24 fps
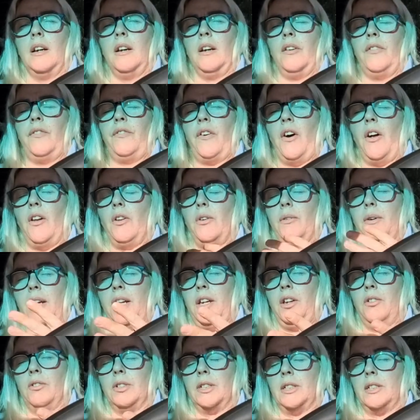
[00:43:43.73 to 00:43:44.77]

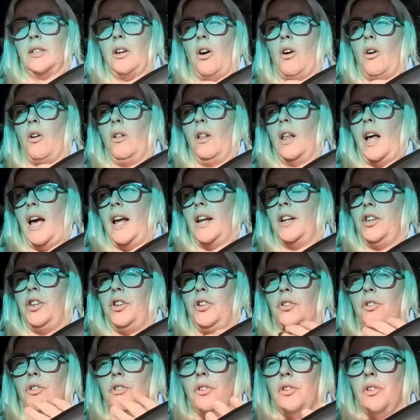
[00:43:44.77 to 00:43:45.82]
following your soul and
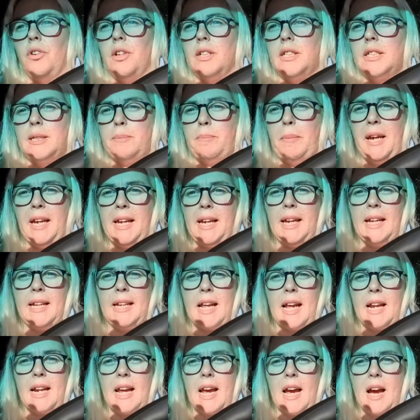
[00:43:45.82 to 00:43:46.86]
you speaking
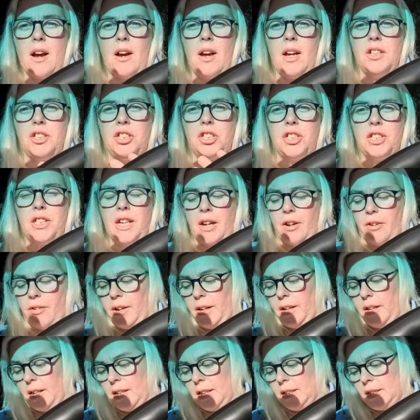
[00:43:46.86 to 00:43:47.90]
that out and
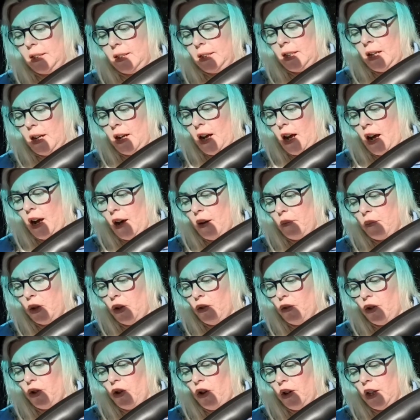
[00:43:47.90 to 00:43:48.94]
sharing this,
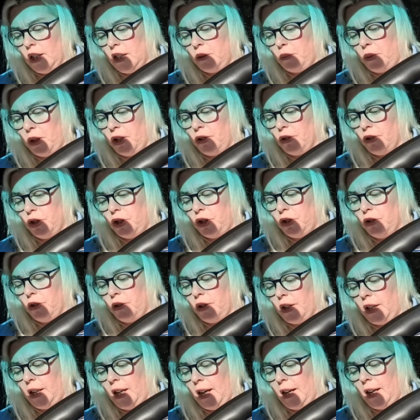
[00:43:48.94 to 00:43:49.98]
your knowledge, because you're
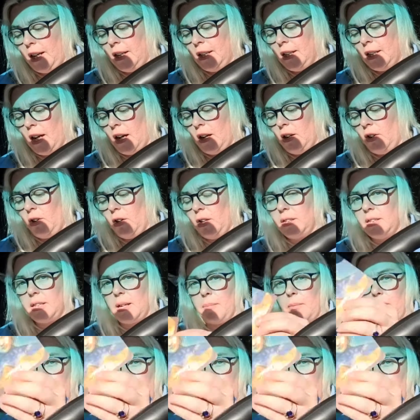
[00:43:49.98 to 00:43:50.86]
getting some